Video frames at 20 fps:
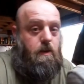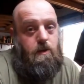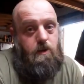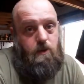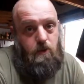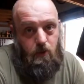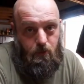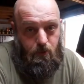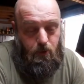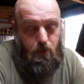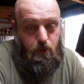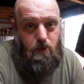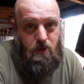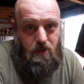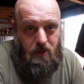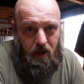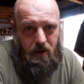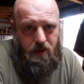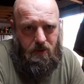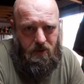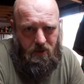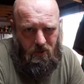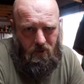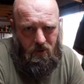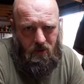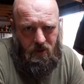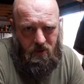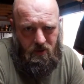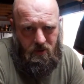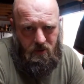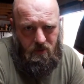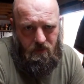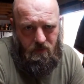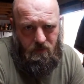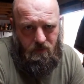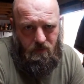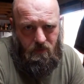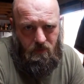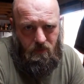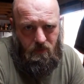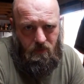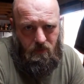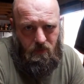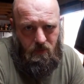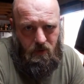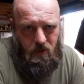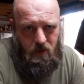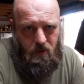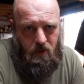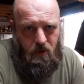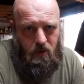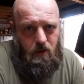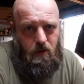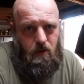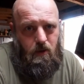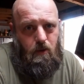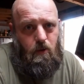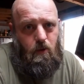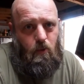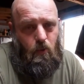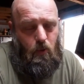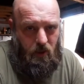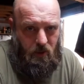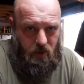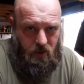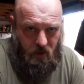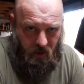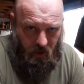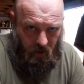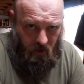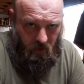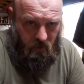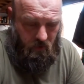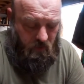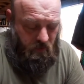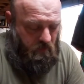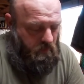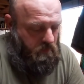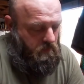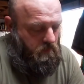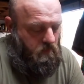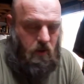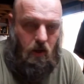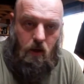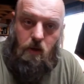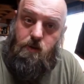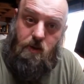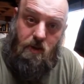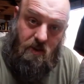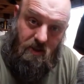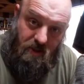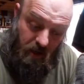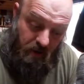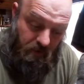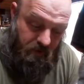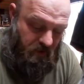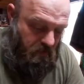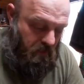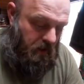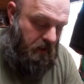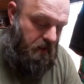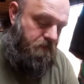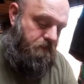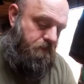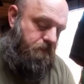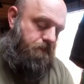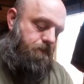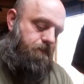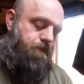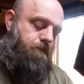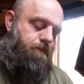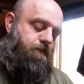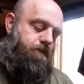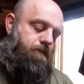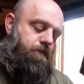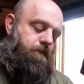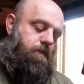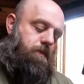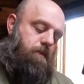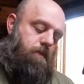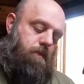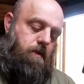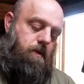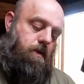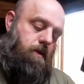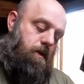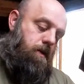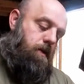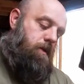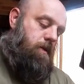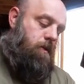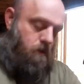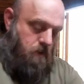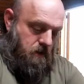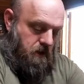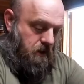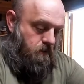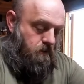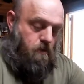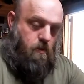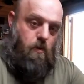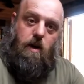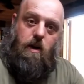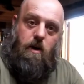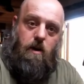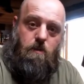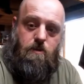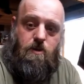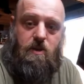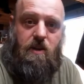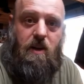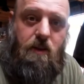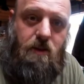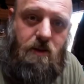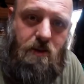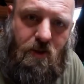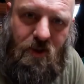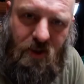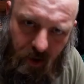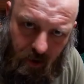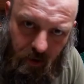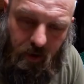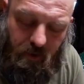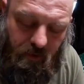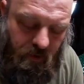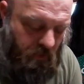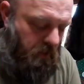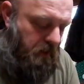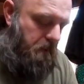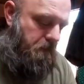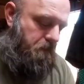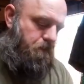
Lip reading: So if you decide to do this, read your code, talk to the safety man. Of course, I was wearing them, so now there's dirt everywhere.